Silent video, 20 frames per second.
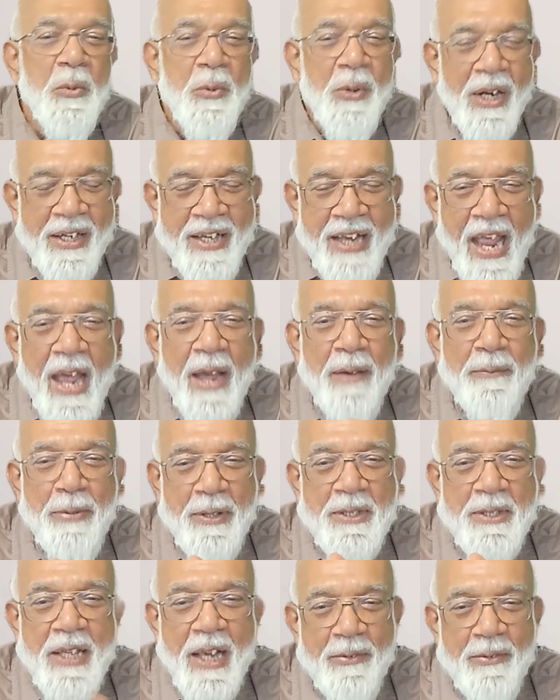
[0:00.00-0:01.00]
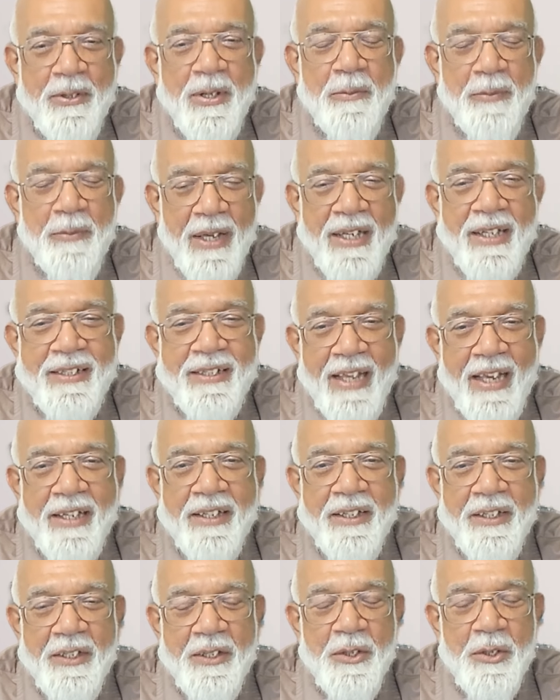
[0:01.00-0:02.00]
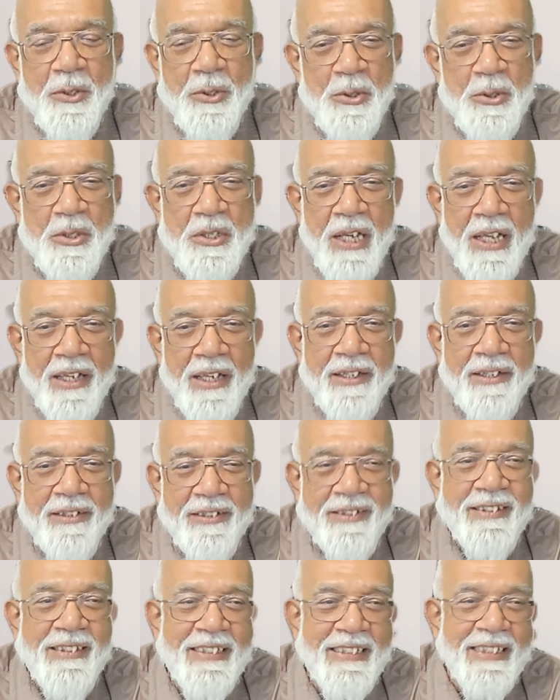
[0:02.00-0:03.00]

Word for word: what happens after marriage, I need not to tell you.